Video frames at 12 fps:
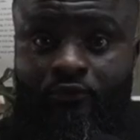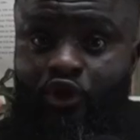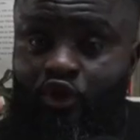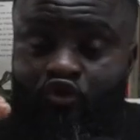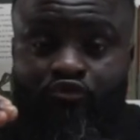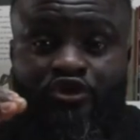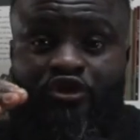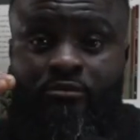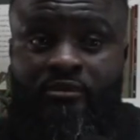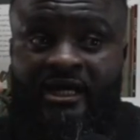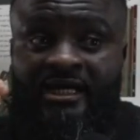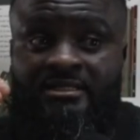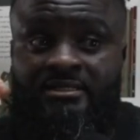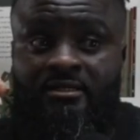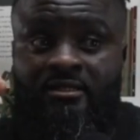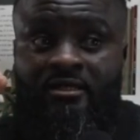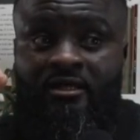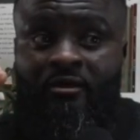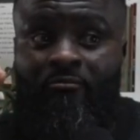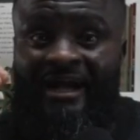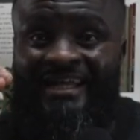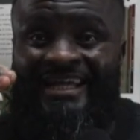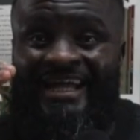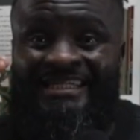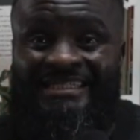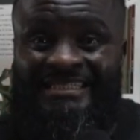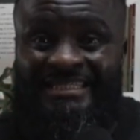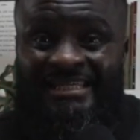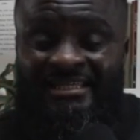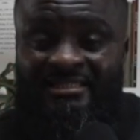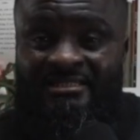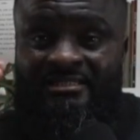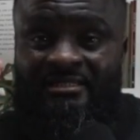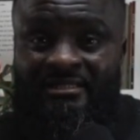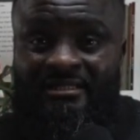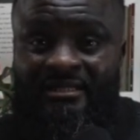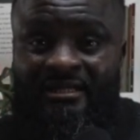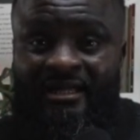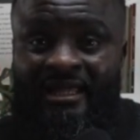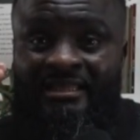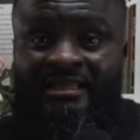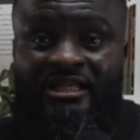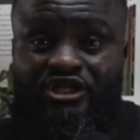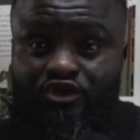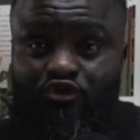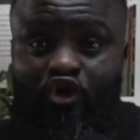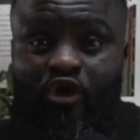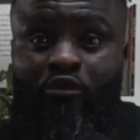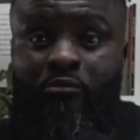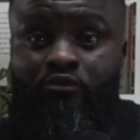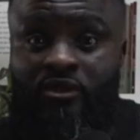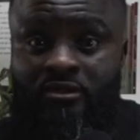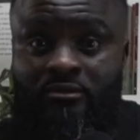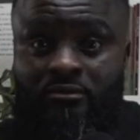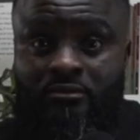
You'll be surprised by the ideas and things you come up with.